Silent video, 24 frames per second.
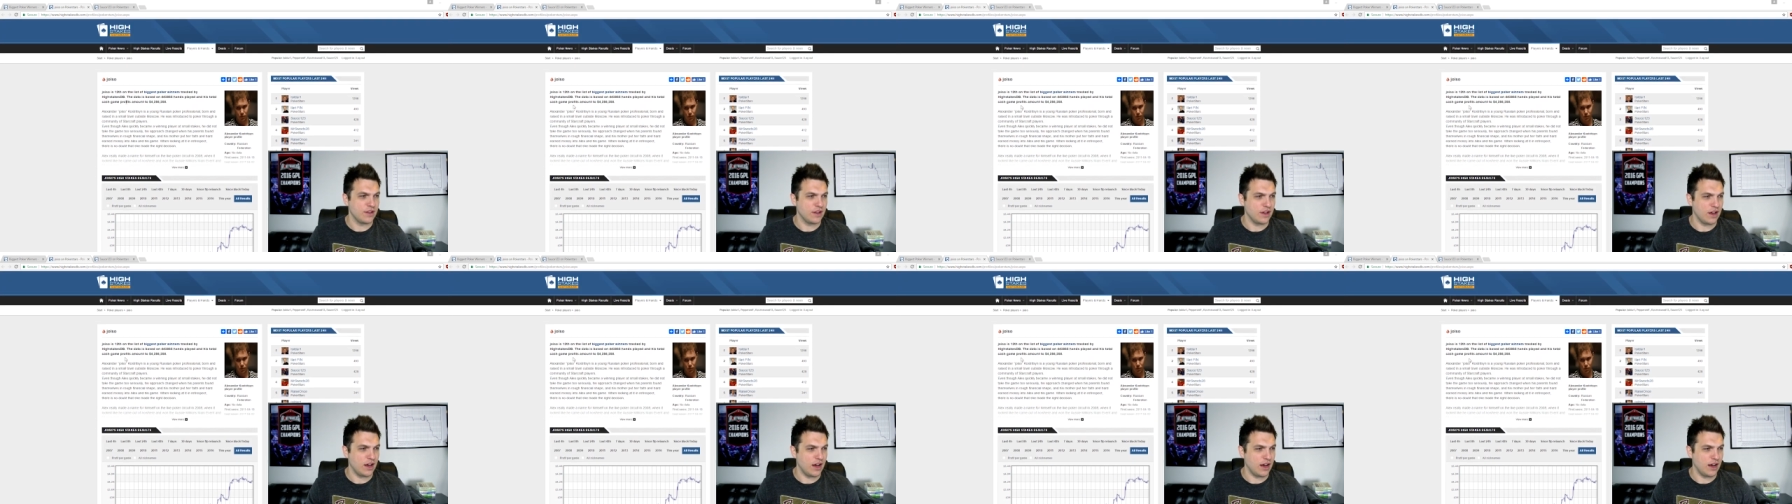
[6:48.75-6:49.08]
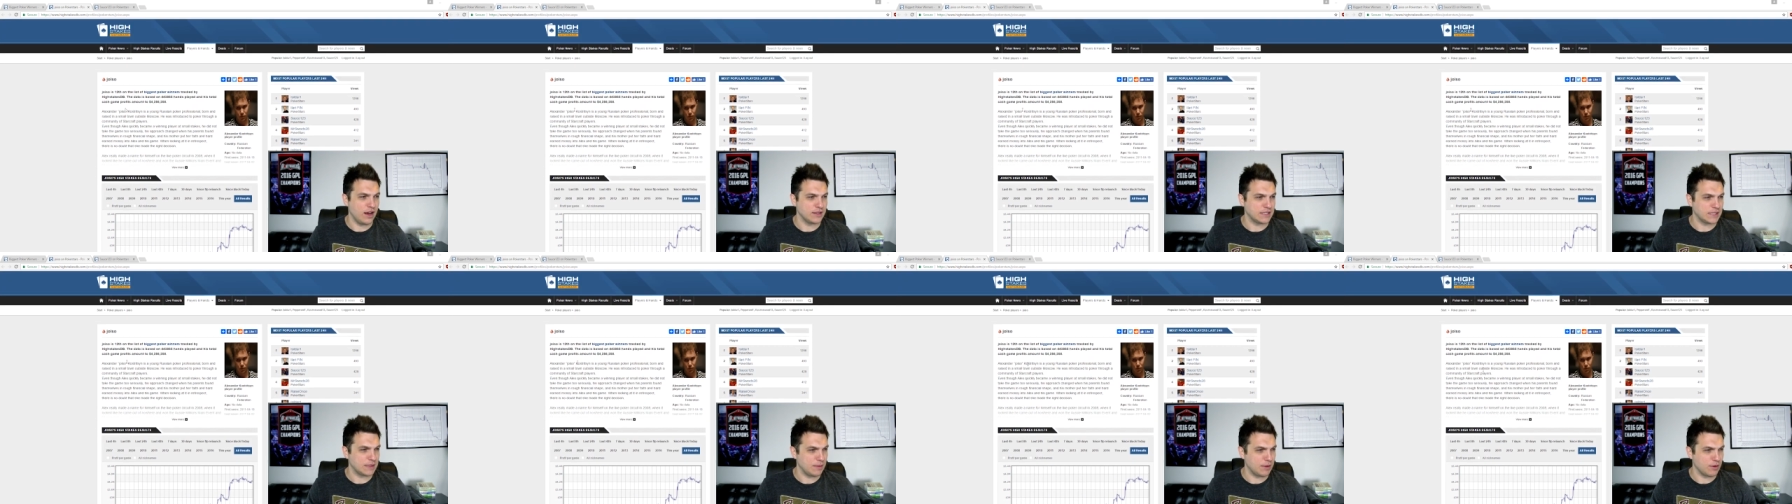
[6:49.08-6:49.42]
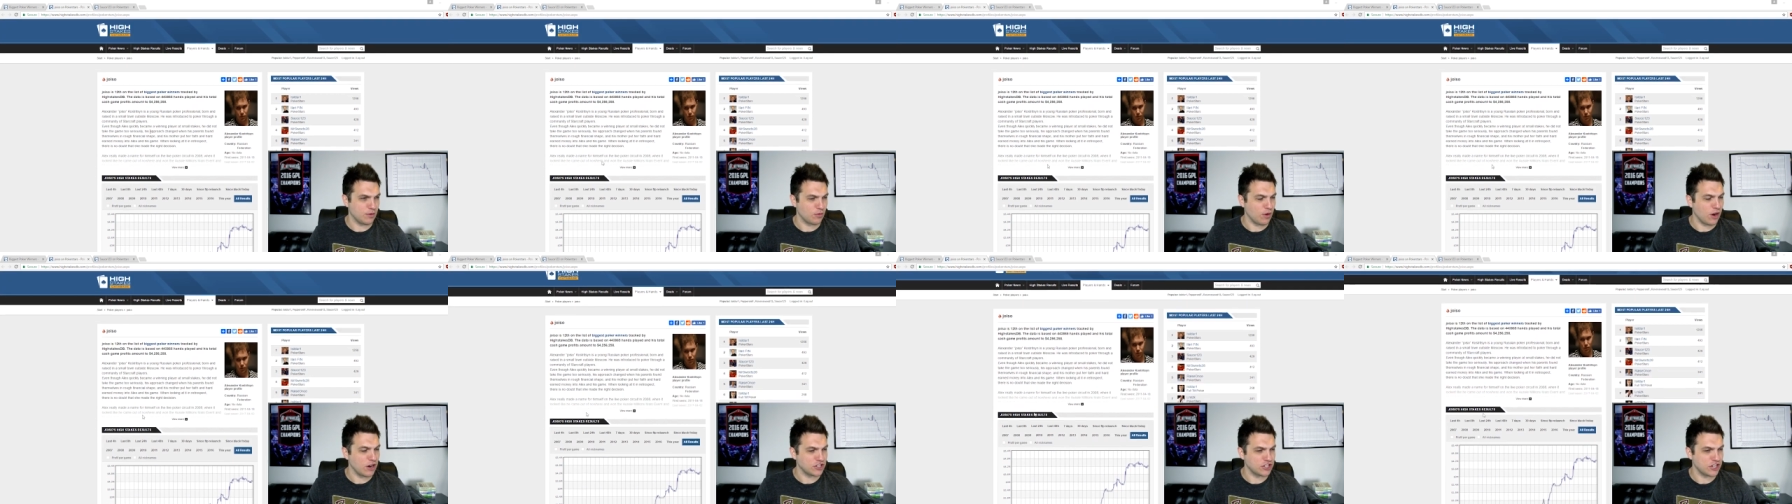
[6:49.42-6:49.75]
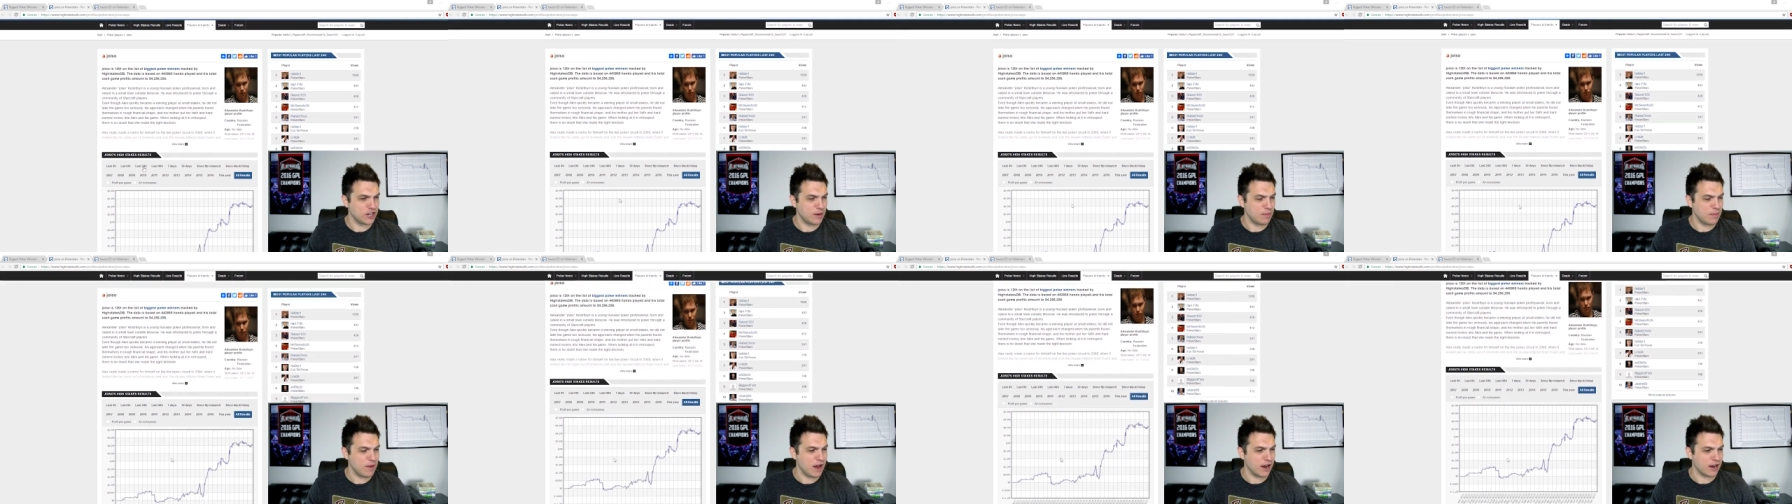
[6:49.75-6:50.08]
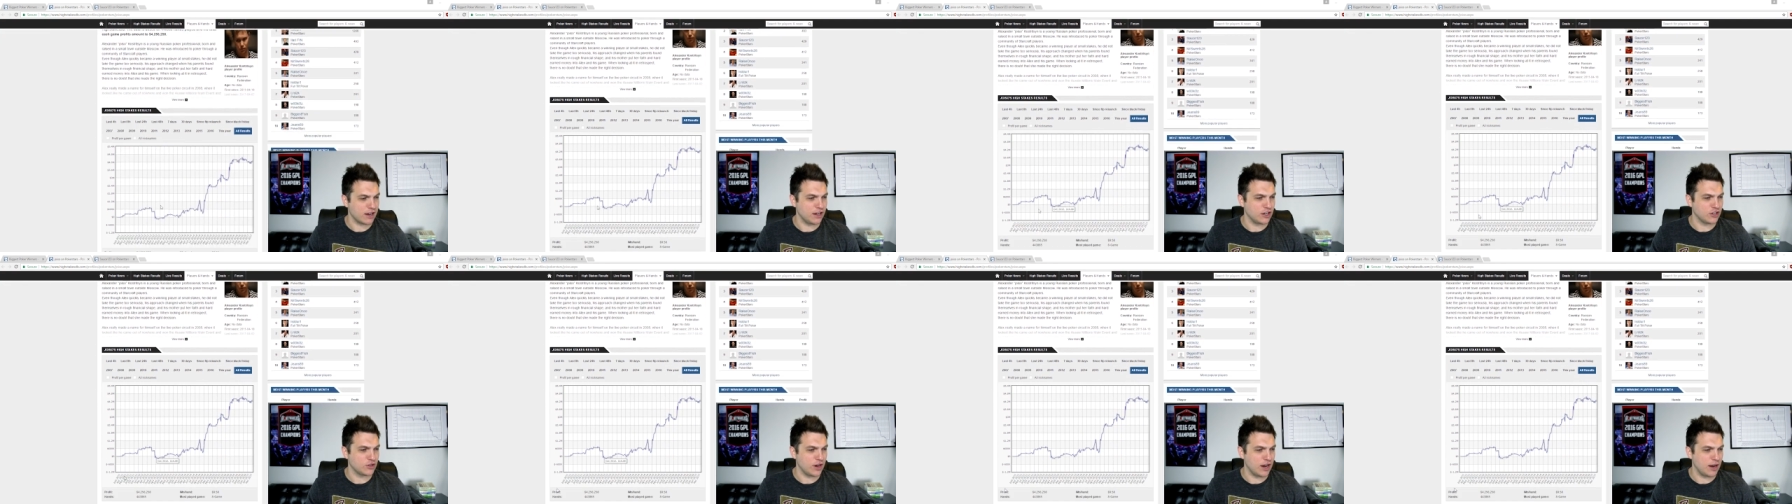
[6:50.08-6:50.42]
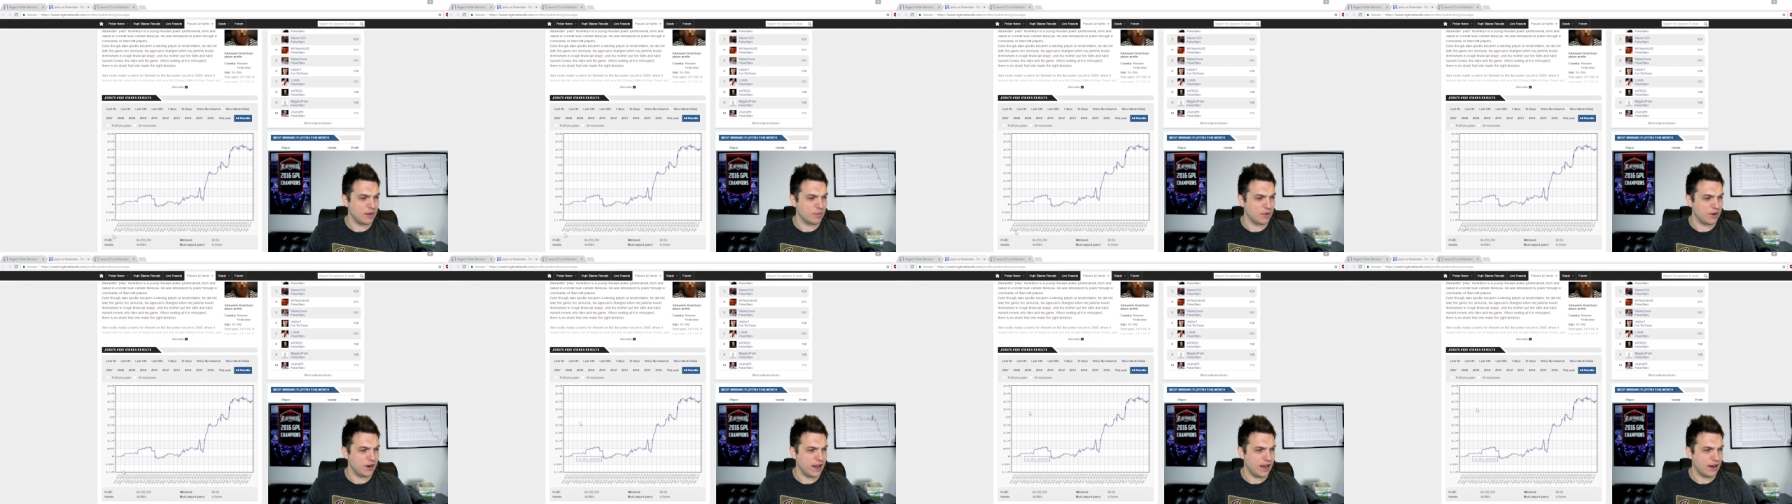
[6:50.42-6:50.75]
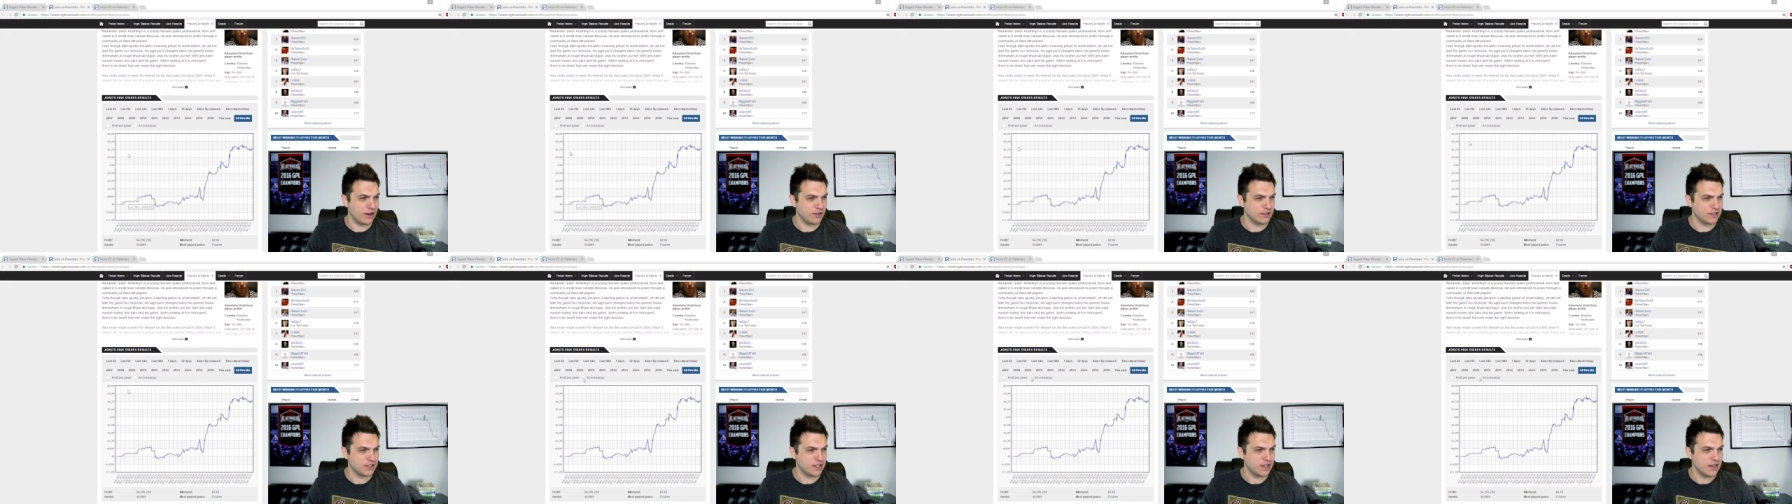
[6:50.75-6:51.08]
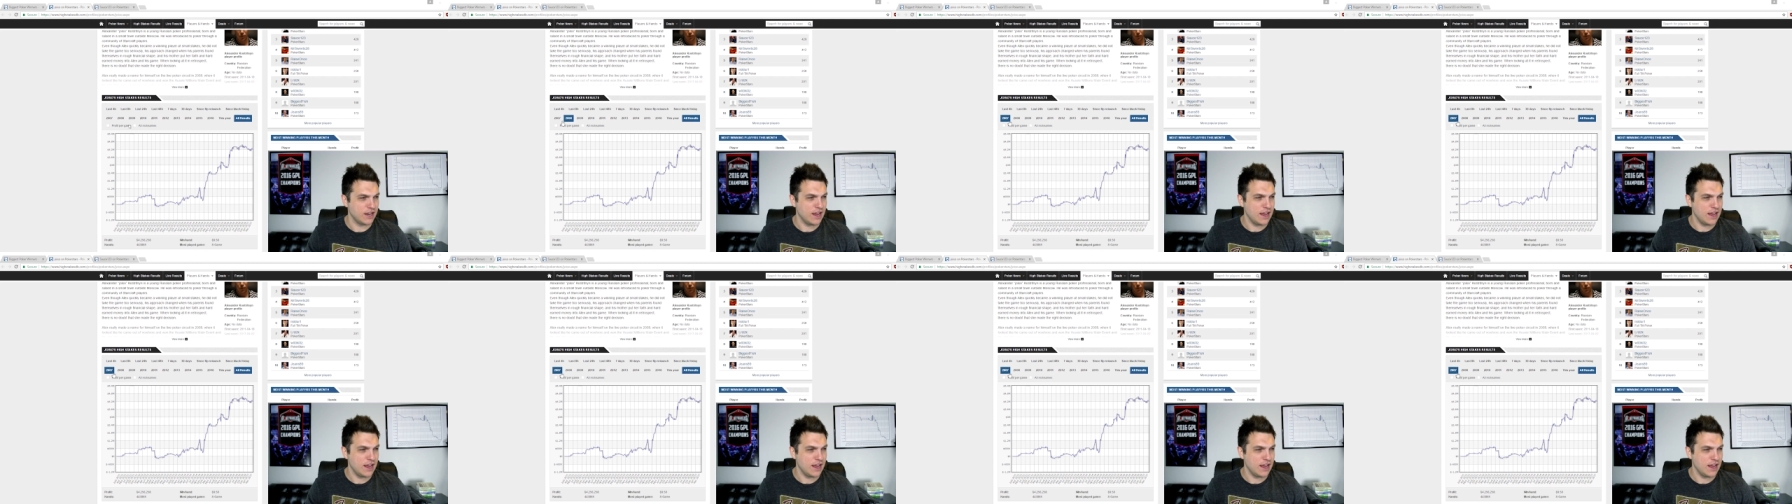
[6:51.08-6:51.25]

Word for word: something Russian I'm not going to try and pronounce.